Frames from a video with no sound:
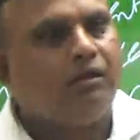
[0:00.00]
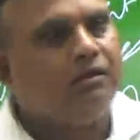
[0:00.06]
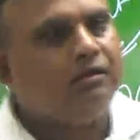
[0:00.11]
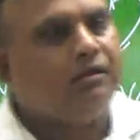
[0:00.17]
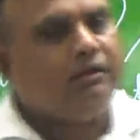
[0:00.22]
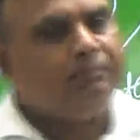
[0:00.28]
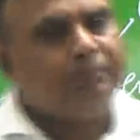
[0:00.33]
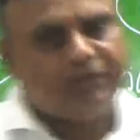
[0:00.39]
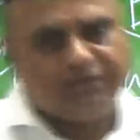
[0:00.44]

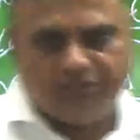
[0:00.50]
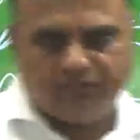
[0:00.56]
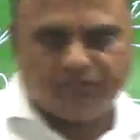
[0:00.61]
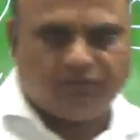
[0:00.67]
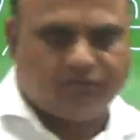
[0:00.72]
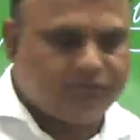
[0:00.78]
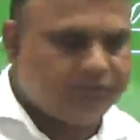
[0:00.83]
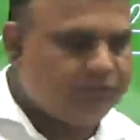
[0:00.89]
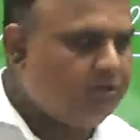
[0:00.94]
emergence
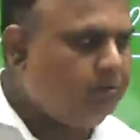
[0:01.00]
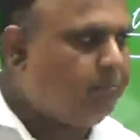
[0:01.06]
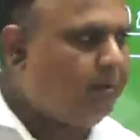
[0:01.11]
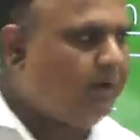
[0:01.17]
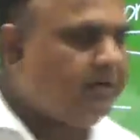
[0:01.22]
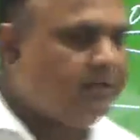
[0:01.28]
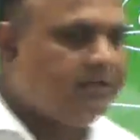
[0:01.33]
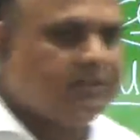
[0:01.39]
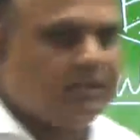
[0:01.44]
of regional
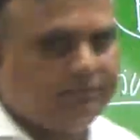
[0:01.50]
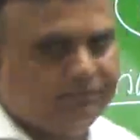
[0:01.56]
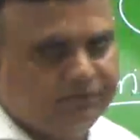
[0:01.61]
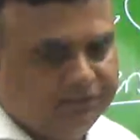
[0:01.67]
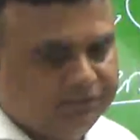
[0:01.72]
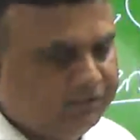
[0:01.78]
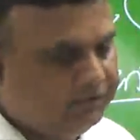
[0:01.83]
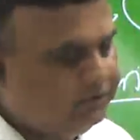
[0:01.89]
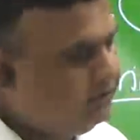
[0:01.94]
parties after
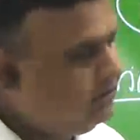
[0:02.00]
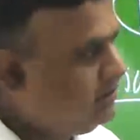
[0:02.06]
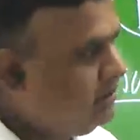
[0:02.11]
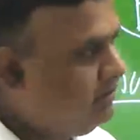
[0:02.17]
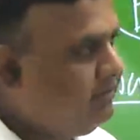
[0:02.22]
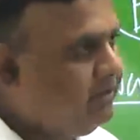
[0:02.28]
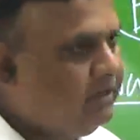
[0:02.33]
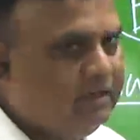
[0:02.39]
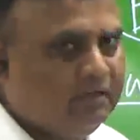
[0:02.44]

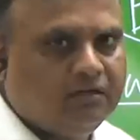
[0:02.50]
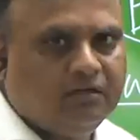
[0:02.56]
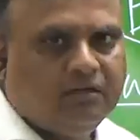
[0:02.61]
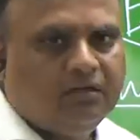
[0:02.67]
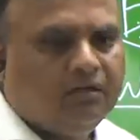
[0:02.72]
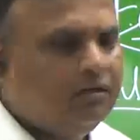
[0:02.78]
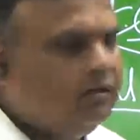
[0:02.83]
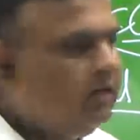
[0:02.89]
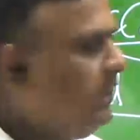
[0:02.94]
67, and
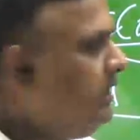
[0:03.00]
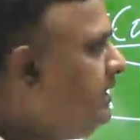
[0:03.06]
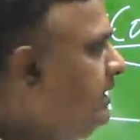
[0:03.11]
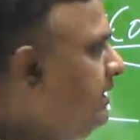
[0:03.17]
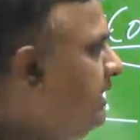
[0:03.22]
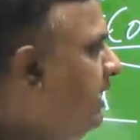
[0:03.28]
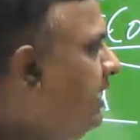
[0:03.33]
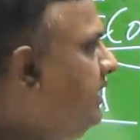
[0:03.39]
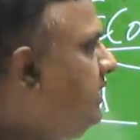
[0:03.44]

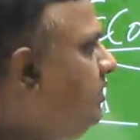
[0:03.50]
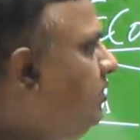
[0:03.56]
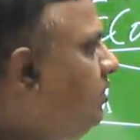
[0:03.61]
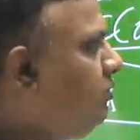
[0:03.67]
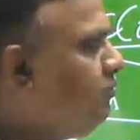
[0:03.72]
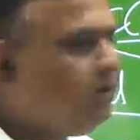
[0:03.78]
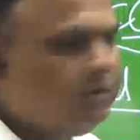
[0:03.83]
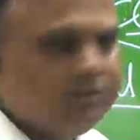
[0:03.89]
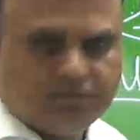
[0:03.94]
1990
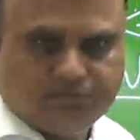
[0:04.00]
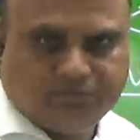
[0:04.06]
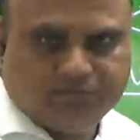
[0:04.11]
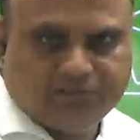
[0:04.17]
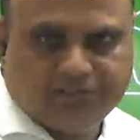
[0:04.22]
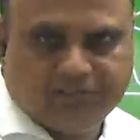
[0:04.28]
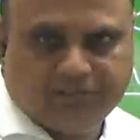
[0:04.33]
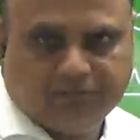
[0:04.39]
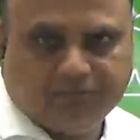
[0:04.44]
onwards we
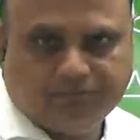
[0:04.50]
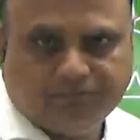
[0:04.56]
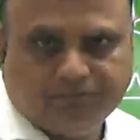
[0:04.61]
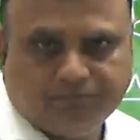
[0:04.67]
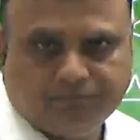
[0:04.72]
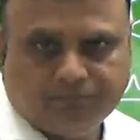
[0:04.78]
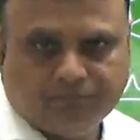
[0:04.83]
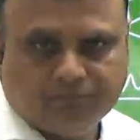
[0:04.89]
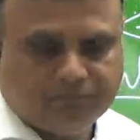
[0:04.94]
see
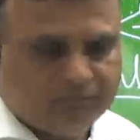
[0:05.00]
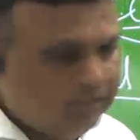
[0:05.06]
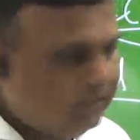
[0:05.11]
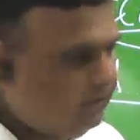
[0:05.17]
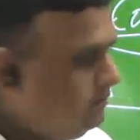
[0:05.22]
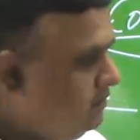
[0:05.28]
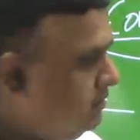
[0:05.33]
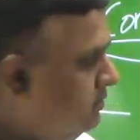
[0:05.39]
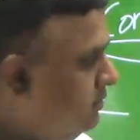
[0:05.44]

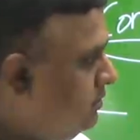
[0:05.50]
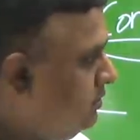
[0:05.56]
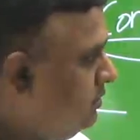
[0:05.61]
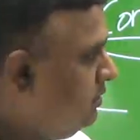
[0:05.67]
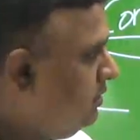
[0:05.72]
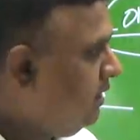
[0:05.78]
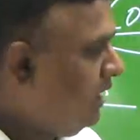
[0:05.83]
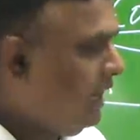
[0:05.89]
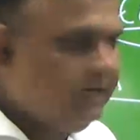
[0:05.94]
that
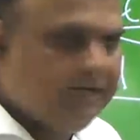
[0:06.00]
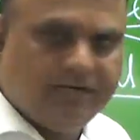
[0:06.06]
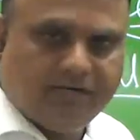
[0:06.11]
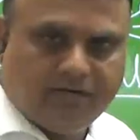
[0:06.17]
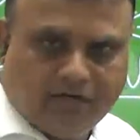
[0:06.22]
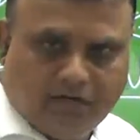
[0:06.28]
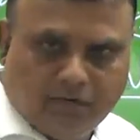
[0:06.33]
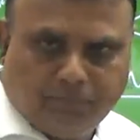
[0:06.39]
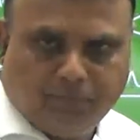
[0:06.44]

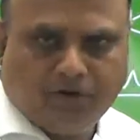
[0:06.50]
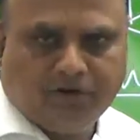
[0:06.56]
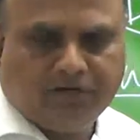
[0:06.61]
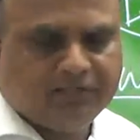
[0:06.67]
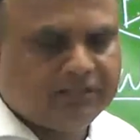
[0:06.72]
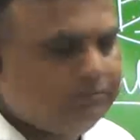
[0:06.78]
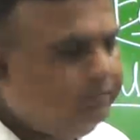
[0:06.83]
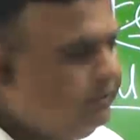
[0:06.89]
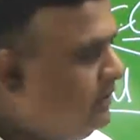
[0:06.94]
identity
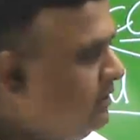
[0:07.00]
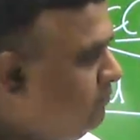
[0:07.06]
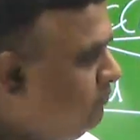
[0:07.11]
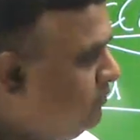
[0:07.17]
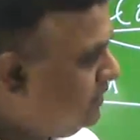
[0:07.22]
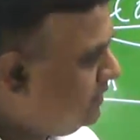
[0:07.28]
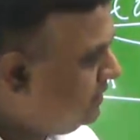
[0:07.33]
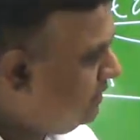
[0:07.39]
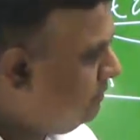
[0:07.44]
politics
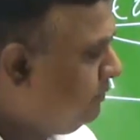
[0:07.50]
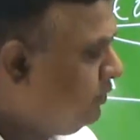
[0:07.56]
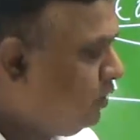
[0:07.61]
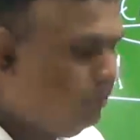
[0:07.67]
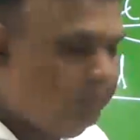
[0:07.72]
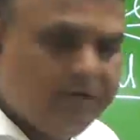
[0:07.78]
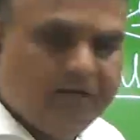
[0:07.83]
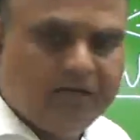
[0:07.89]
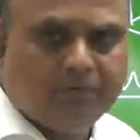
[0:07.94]
were
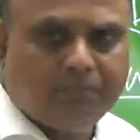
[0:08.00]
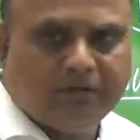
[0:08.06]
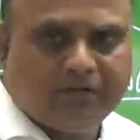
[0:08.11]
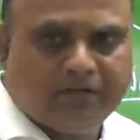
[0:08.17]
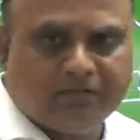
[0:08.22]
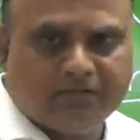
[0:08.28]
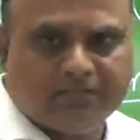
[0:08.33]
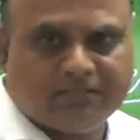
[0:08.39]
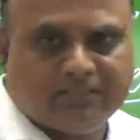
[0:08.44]
dominant, but
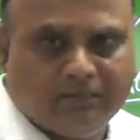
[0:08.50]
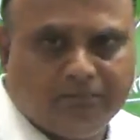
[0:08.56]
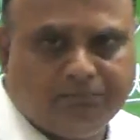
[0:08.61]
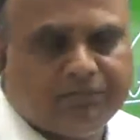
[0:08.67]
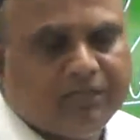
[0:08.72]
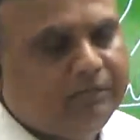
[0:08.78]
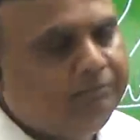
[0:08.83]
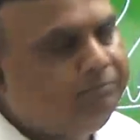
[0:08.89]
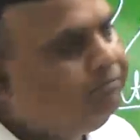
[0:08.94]
at the same
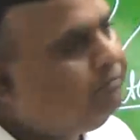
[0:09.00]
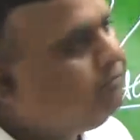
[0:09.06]
time